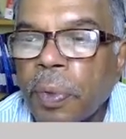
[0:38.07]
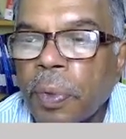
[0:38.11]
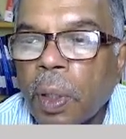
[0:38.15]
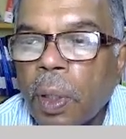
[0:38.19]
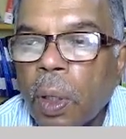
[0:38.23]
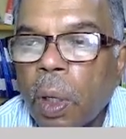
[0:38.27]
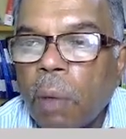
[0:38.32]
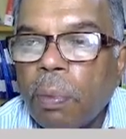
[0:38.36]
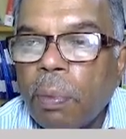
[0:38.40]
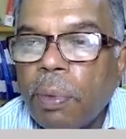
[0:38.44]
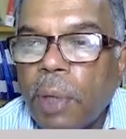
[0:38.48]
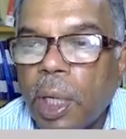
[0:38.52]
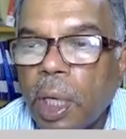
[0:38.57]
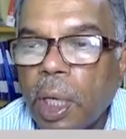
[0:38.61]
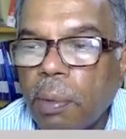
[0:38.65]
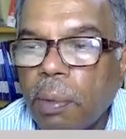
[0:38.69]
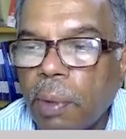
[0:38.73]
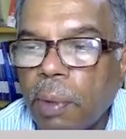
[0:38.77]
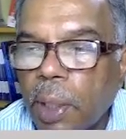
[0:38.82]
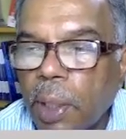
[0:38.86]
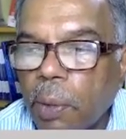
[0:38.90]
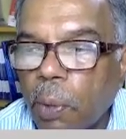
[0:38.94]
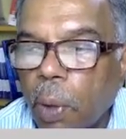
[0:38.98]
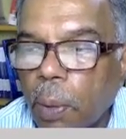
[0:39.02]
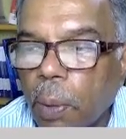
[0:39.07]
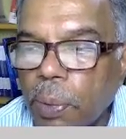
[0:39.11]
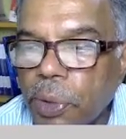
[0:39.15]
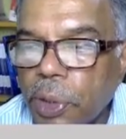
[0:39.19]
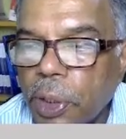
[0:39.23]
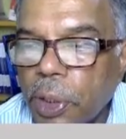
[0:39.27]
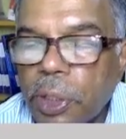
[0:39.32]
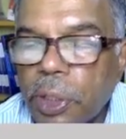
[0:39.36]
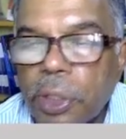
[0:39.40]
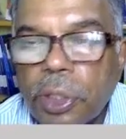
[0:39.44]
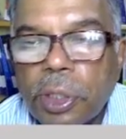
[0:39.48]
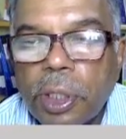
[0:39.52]
of derivative
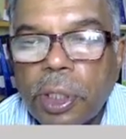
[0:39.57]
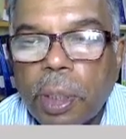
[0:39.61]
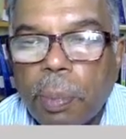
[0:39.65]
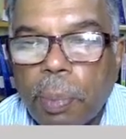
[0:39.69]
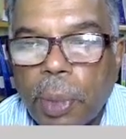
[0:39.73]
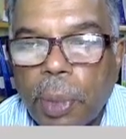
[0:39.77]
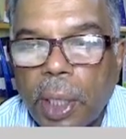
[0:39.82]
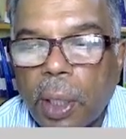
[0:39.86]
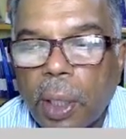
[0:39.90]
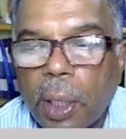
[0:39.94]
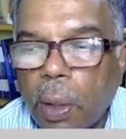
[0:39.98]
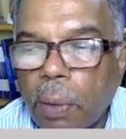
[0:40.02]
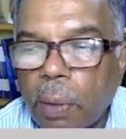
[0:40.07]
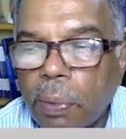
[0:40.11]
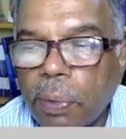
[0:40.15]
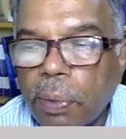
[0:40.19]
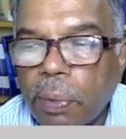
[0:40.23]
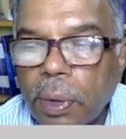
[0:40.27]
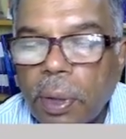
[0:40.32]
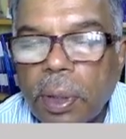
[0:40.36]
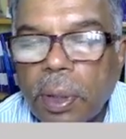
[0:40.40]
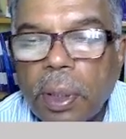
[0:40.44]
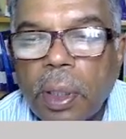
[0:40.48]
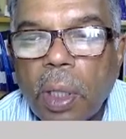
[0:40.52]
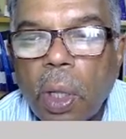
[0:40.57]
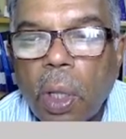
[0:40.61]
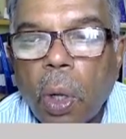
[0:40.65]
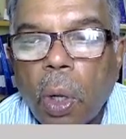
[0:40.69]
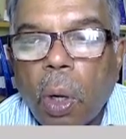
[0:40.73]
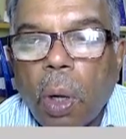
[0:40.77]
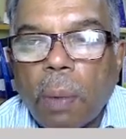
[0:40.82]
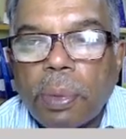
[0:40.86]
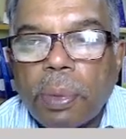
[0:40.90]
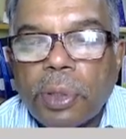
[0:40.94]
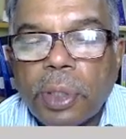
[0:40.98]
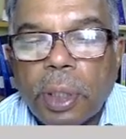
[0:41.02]
options, the payoff,
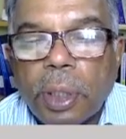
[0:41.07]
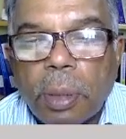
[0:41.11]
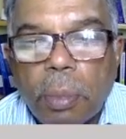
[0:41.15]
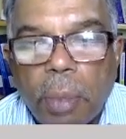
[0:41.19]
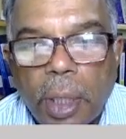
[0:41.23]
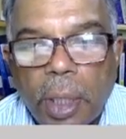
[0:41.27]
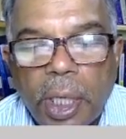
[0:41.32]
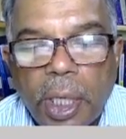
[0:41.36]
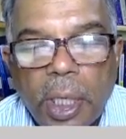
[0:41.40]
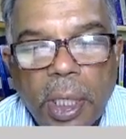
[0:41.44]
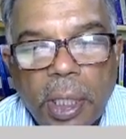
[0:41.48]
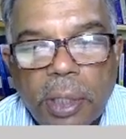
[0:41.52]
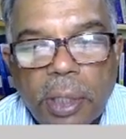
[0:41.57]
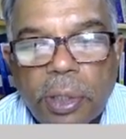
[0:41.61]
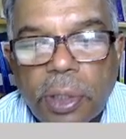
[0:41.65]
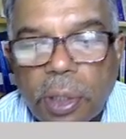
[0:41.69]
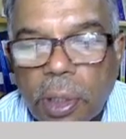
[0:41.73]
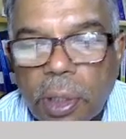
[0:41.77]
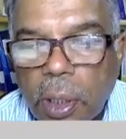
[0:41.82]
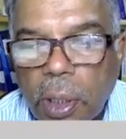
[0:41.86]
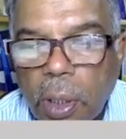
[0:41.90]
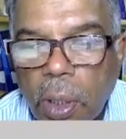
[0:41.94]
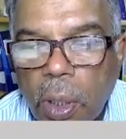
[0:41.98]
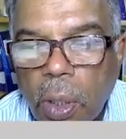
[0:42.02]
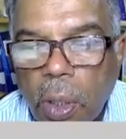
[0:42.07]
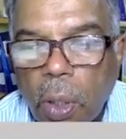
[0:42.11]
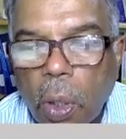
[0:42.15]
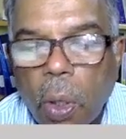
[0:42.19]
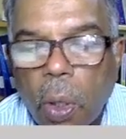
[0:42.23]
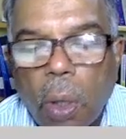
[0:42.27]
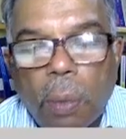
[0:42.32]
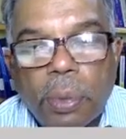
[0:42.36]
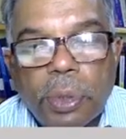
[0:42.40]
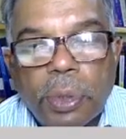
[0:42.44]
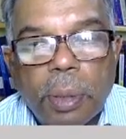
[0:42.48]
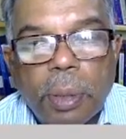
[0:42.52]
option moneyness,
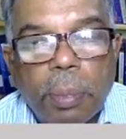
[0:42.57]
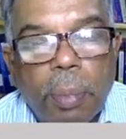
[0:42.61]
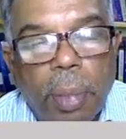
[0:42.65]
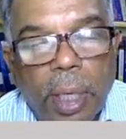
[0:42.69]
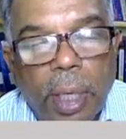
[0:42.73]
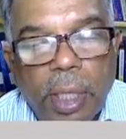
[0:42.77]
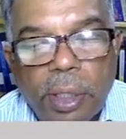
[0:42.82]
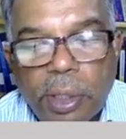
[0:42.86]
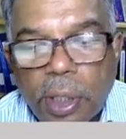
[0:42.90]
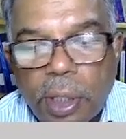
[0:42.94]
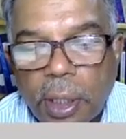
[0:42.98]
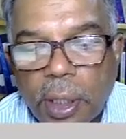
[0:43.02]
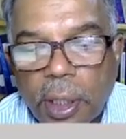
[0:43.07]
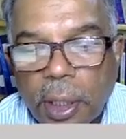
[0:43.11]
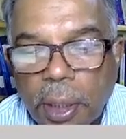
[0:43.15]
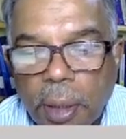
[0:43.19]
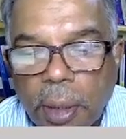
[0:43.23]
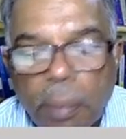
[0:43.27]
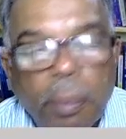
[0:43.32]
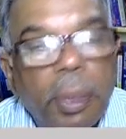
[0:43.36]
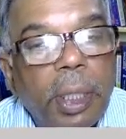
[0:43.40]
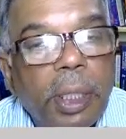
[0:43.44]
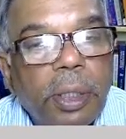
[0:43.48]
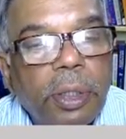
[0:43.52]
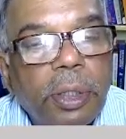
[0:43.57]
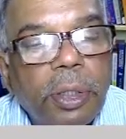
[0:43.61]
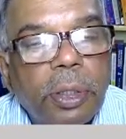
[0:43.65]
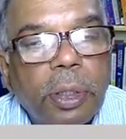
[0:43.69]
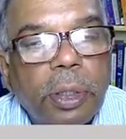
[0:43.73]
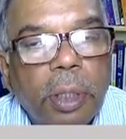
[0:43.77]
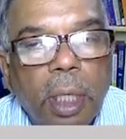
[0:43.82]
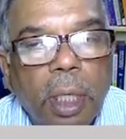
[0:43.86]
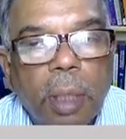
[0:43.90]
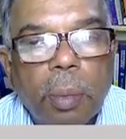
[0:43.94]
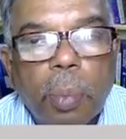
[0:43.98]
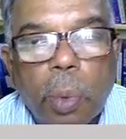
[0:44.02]
option pricing determinants,
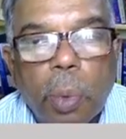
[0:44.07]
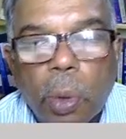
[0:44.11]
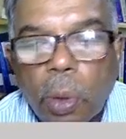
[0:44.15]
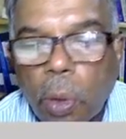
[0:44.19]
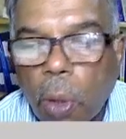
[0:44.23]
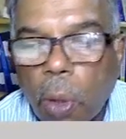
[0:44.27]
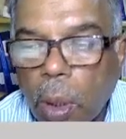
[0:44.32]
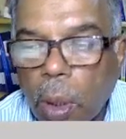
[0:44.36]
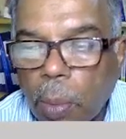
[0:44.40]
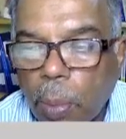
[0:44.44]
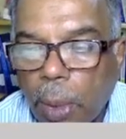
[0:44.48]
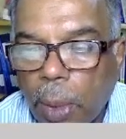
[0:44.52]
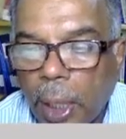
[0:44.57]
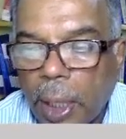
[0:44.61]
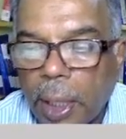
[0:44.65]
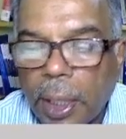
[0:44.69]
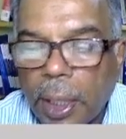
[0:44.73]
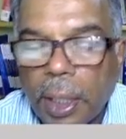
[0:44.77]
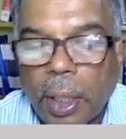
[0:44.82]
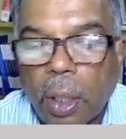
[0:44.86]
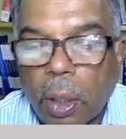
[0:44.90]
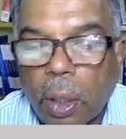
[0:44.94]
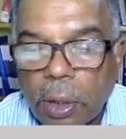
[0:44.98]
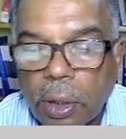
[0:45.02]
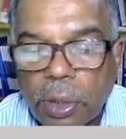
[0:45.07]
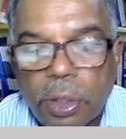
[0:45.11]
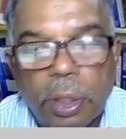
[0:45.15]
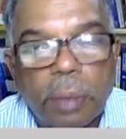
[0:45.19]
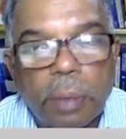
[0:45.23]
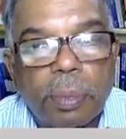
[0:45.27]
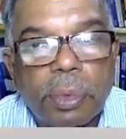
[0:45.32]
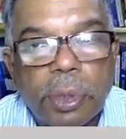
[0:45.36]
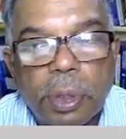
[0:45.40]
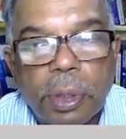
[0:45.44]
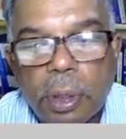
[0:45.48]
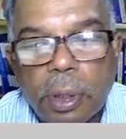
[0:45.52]
and put call parity
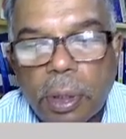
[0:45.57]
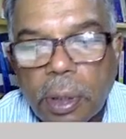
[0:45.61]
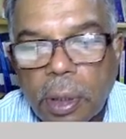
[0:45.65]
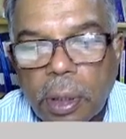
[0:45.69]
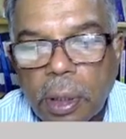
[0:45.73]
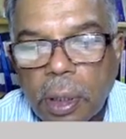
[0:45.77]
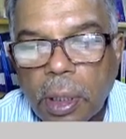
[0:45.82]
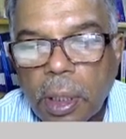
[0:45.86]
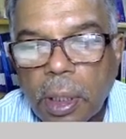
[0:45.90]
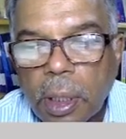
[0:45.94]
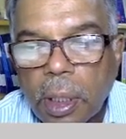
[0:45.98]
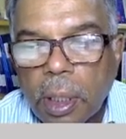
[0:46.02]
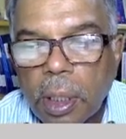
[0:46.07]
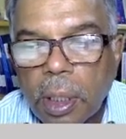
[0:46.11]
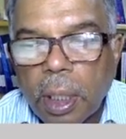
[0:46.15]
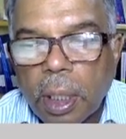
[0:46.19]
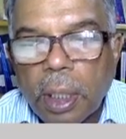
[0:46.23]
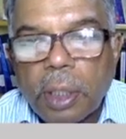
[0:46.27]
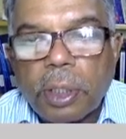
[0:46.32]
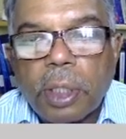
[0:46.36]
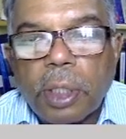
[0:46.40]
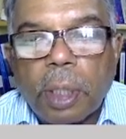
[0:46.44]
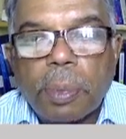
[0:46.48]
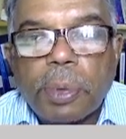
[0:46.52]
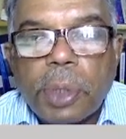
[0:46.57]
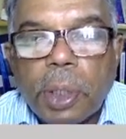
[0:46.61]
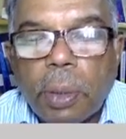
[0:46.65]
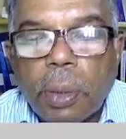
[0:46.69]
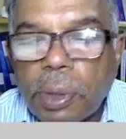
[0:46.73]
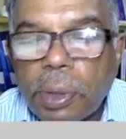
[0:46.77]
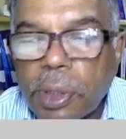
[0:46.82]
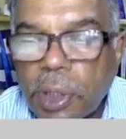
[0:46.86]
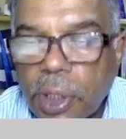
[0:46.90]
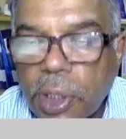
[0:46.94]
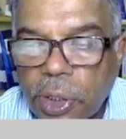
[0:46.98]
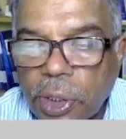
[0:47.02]
concepts. In
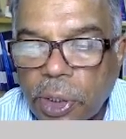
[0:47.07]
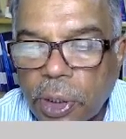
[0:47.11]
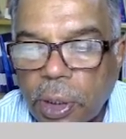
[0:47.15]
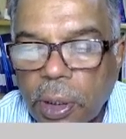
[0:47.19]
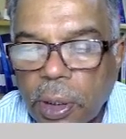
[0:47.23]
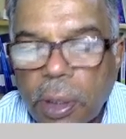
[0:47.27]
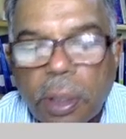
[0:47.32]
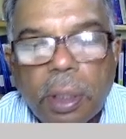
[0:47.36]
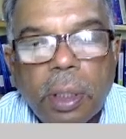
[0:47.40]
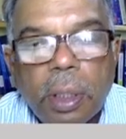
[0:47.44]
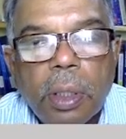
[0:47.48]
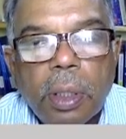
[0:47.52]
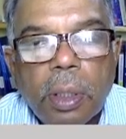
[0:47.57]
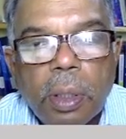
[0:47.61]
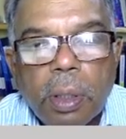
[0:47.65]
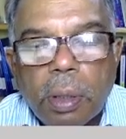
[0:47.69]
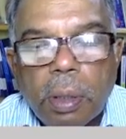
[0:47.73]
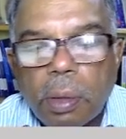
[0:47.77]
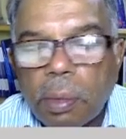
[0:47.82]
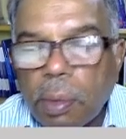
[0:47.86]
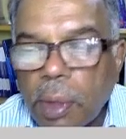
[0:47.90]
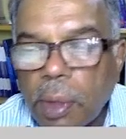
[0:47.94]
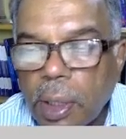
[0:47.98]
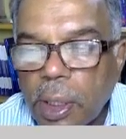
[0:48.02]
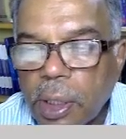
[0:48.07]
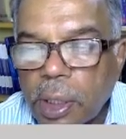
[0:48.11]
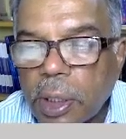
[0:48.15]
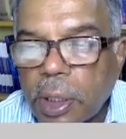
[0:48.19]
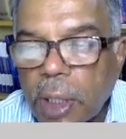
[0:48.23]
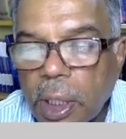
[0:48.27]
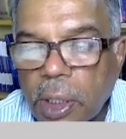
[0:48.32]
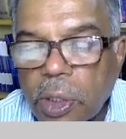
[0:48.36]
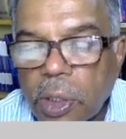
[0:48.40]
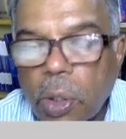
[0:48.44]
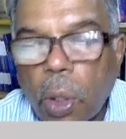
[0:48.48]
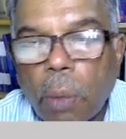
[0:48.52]
subsequent session, we will
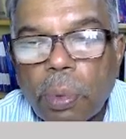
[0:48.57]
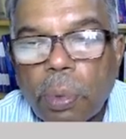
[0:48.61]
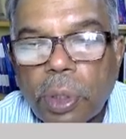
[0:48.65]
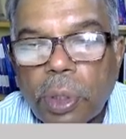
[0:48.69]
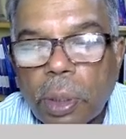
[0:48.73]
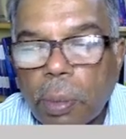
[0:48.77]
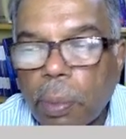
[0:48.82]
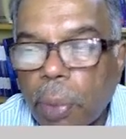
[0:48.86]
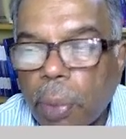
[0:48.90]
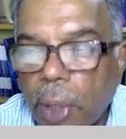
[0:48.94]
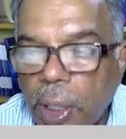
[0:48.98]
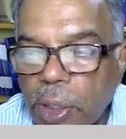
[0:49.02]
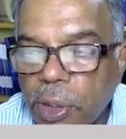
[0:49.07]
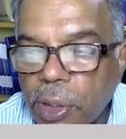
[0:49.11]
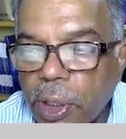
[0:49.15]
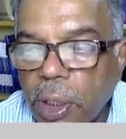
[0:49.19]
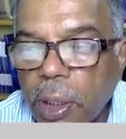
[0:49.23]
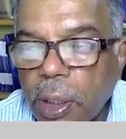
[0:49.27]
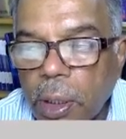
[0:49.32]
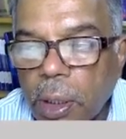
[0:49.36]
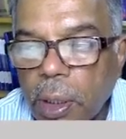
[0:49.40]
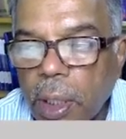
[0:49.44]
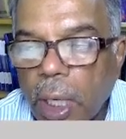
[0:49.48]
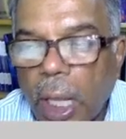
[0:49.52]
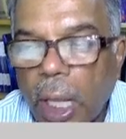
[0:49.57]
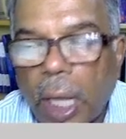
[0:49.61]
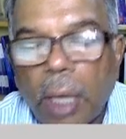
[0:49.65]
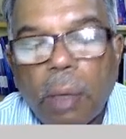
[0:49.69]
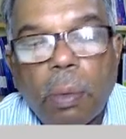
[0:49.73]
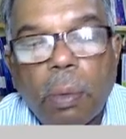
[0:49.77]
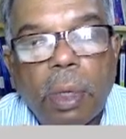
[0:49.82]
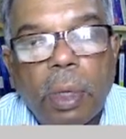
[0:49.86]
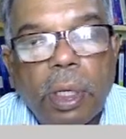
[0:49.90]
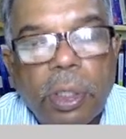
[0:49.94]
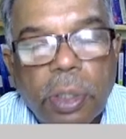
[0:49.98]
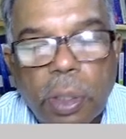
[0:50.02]
discuss option pricing
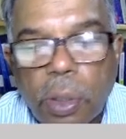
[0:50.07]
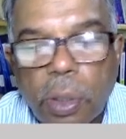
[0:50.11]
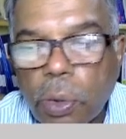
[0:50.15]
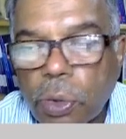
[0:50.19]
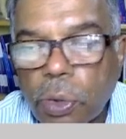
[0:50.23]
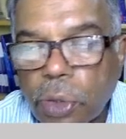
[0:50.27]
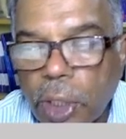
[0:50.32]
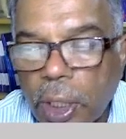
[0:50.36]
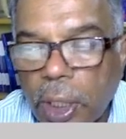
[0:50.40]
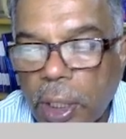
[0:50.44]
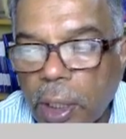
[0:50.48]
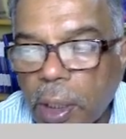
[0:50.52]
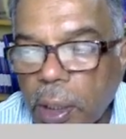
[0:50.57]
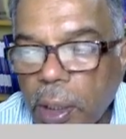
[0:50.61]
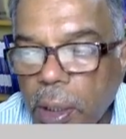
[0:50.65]
calculation using